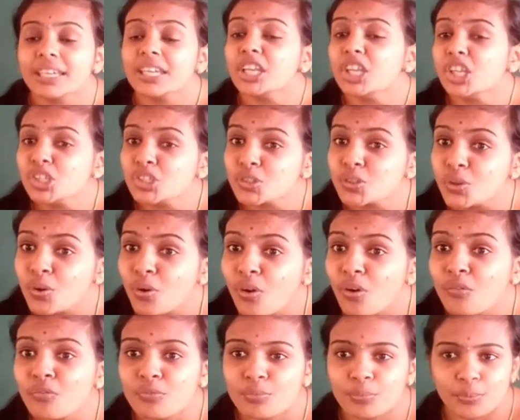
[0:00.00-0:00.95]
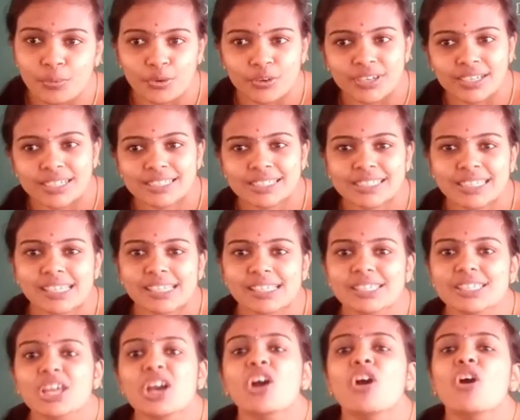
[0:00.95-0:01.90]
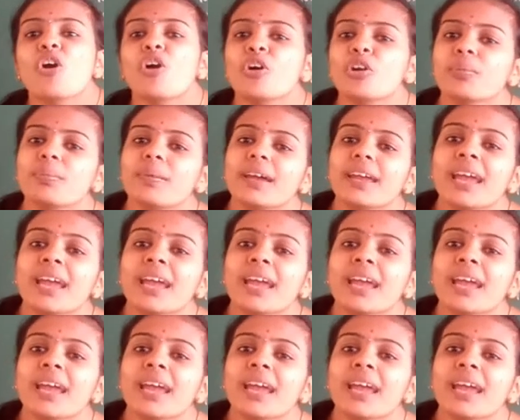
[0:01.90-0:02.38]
issue of bonus shares or by